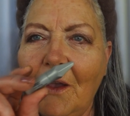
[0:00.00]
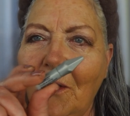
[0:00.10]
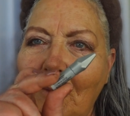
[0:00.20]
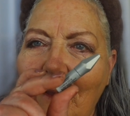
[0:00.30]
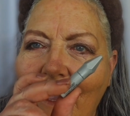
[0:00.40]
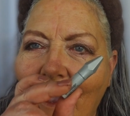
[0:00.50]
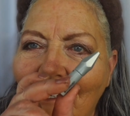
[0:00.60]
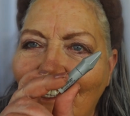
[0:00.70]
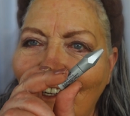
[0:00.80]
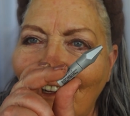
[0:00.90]
Oh my
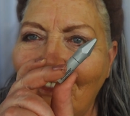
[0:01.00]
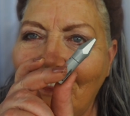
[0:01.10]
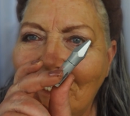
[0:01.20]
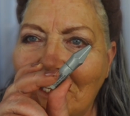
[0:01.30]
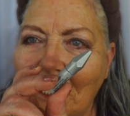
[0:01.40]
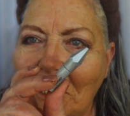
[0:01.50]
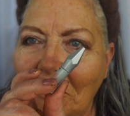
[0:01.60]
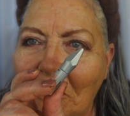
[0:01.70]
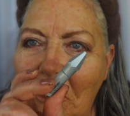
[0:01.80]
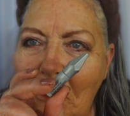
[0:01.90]
gosh, that's a
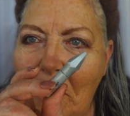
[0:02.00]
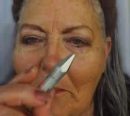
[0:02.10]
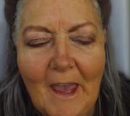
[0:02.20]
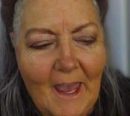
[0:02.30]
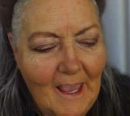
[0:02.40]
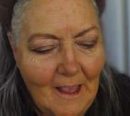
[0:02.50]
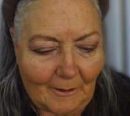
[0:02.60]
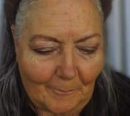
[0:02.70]
little cutie pie.